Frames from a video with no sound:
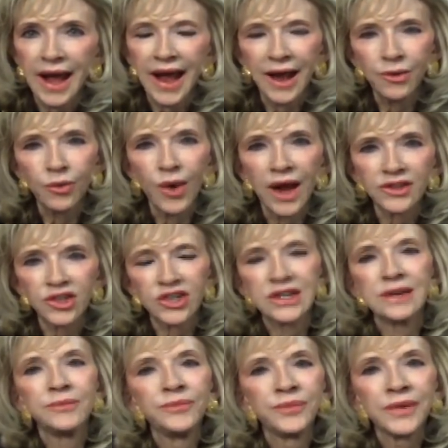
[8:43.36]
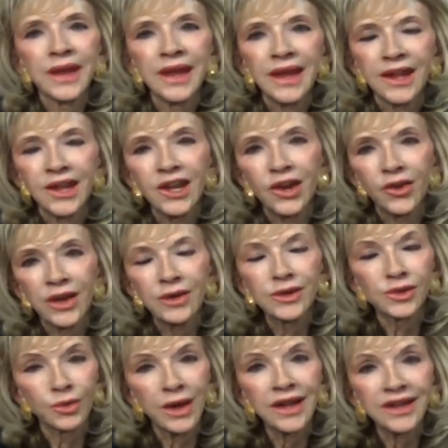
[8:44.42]
I watched him, you know, he
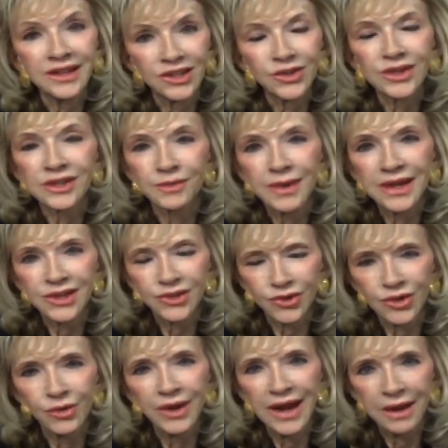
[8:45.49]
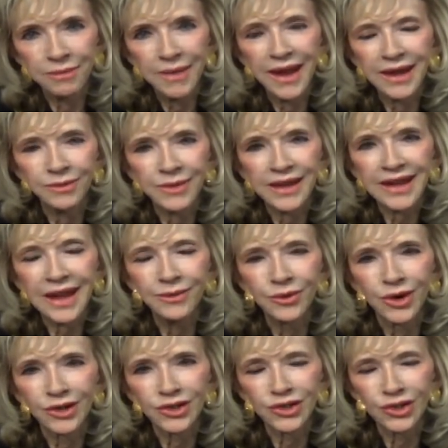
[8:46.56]
was well into his ministry when I met him. He came
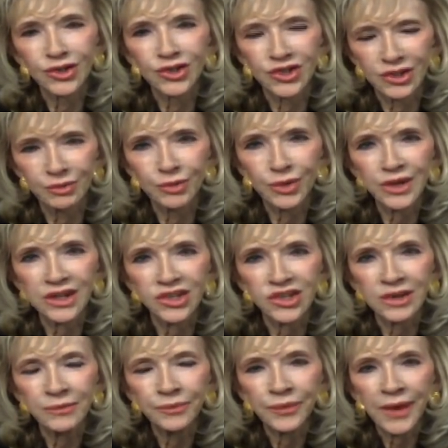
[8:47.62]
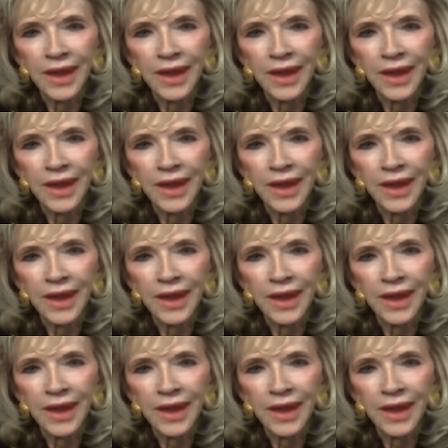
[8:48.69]
to our church to preach.